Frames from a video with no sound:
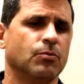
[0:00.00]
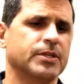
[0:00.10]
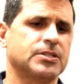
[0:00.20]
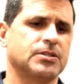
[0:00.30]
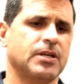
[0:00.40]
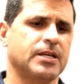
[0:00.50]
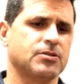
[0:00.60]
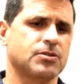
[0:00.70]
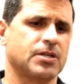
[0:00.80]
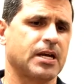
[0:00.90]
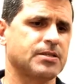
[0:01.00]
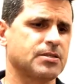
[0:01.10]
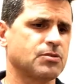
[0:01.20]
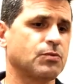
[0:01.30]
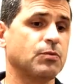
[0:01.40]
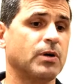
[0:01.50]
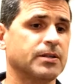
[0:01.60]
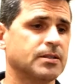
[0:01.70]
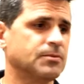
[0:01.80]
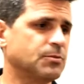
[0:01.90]
which exercises we
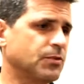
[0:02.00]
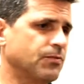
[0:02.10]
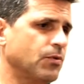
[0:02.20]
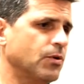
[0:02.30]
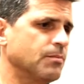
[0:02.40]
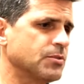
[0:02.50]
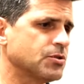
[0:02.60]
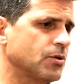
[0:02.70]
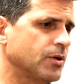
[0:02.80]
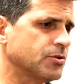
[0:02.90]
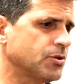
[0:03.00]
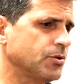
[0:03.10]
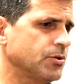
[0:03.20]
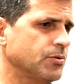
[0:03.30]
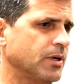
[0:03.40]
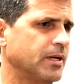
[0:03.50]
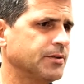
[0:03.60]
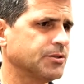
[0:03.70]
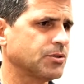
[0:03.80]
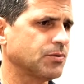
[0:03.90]
want them to perform. So I'll show you
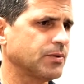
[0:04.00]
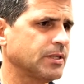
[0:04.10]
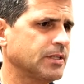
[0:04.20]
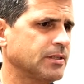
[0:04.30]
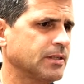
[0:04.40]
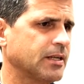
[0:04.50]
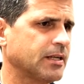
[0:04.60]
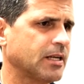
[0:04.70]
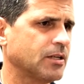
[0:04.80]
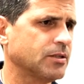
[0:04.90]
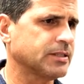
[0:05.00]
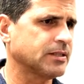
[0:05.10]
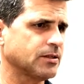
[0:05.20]
on the screen. I kind of looked